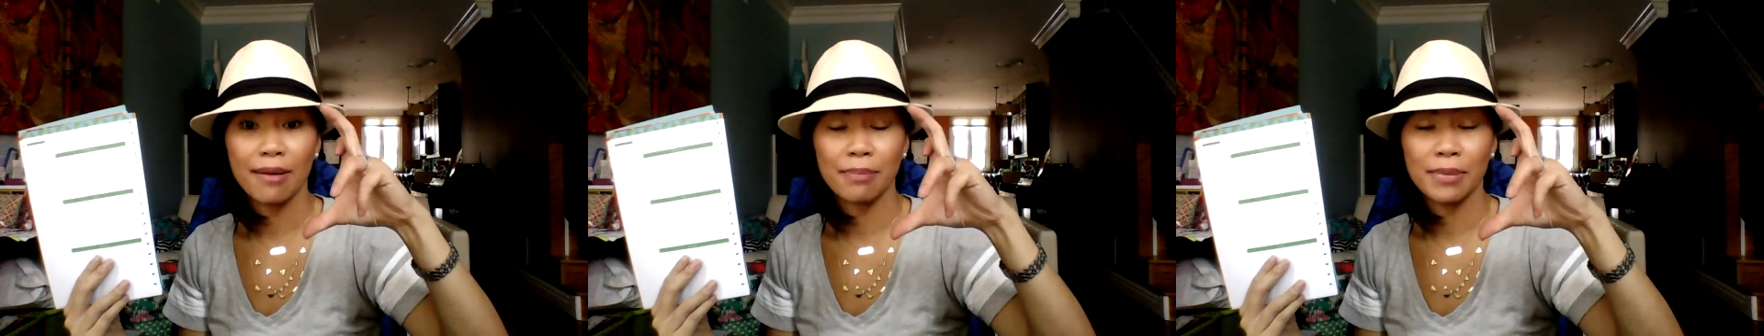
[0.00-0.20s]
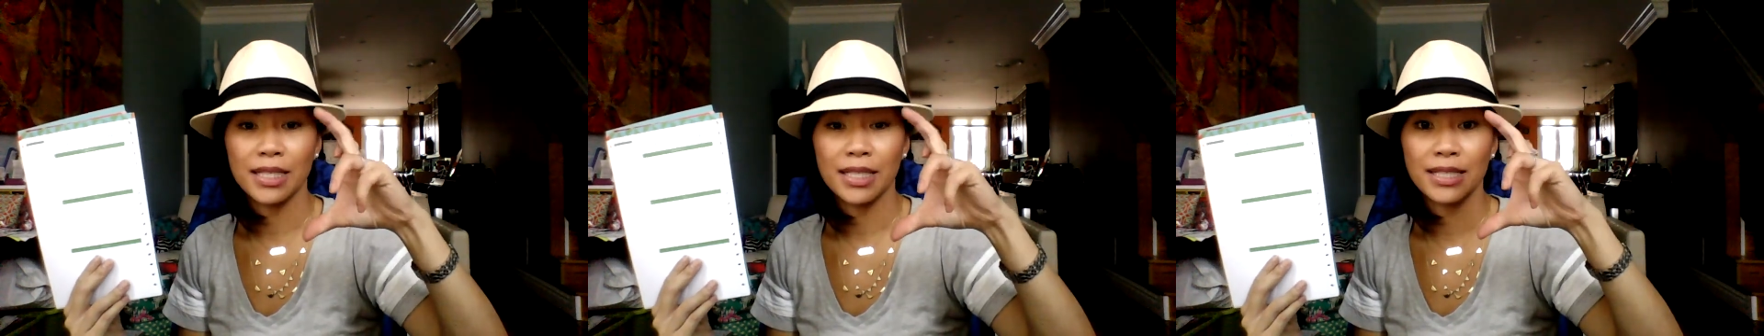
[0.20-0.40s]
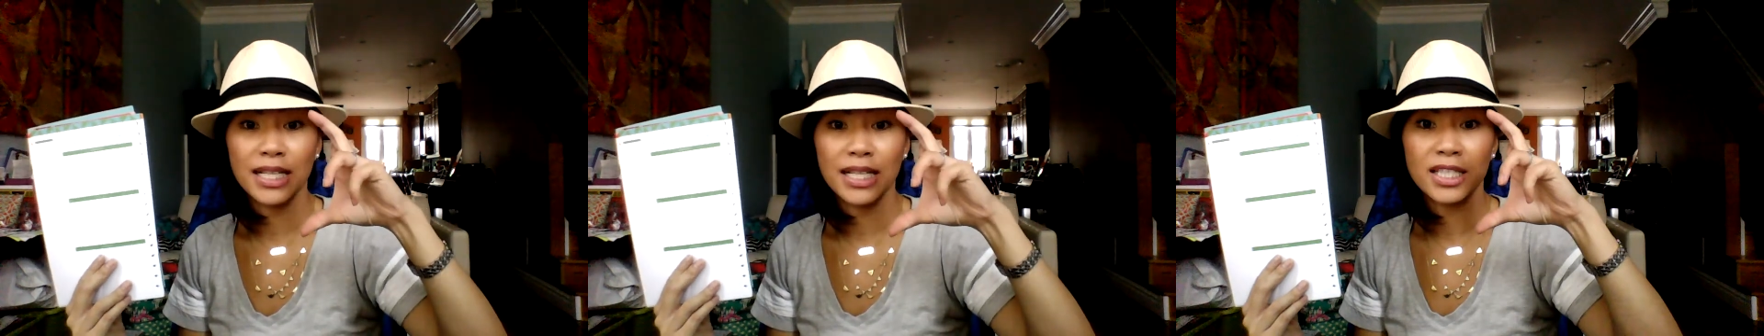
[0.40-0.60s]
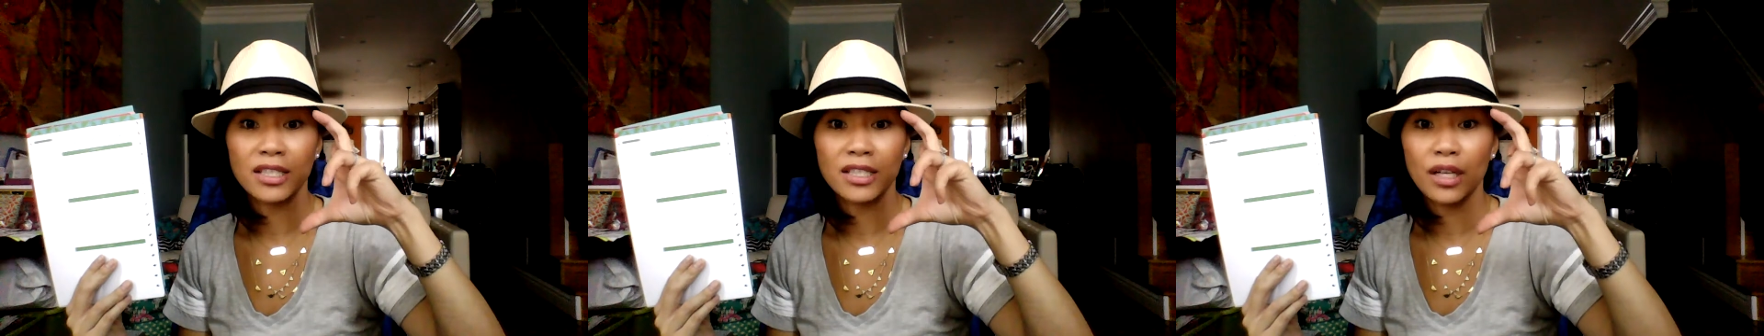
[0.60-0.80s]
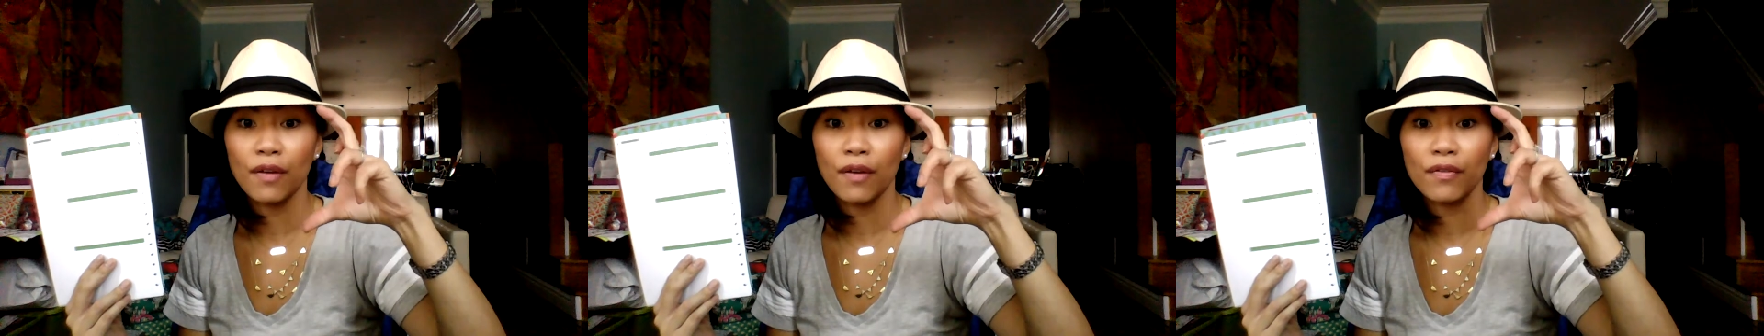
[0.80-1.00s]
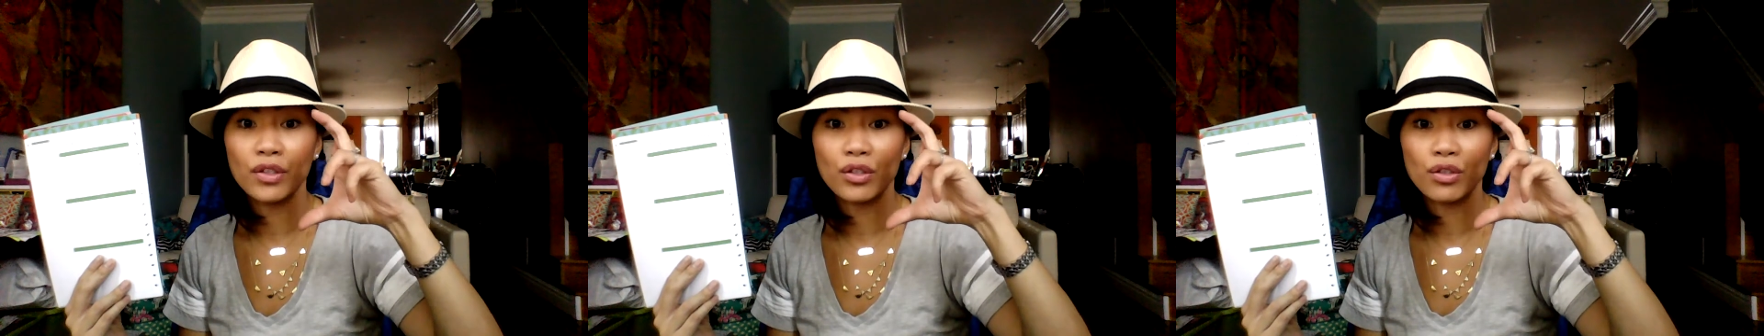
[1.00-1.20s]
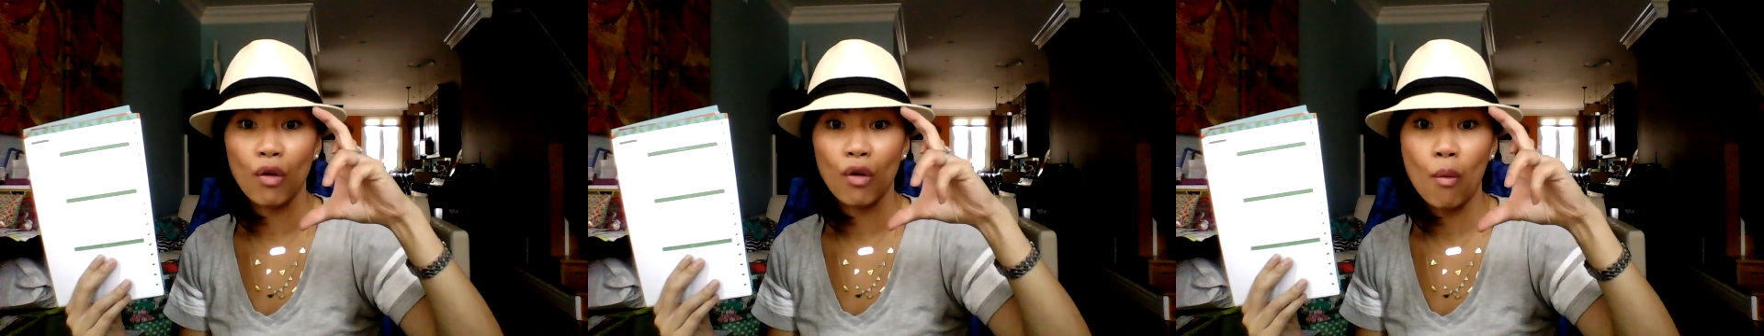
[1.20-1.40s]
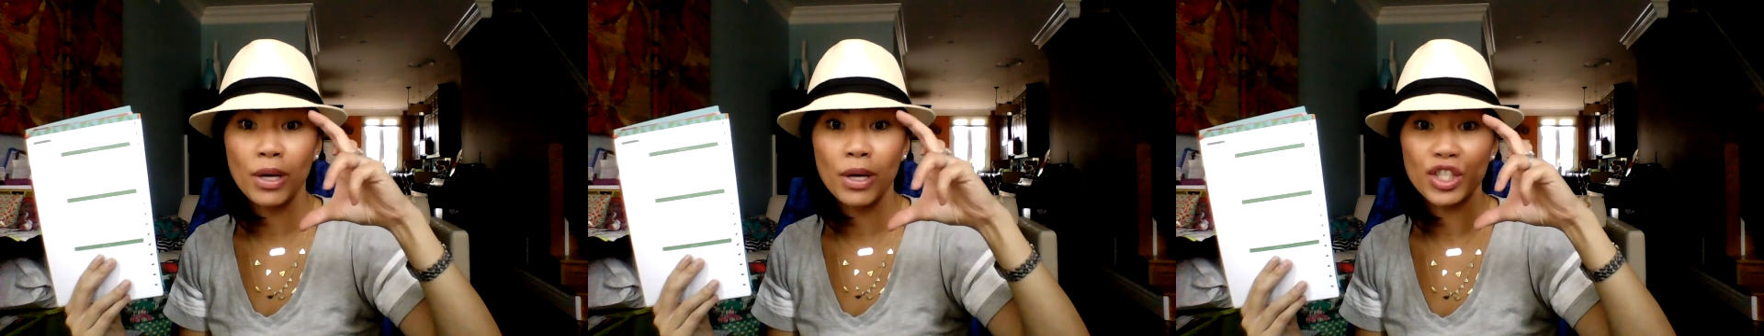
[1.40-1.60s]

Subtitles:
because I stuff so much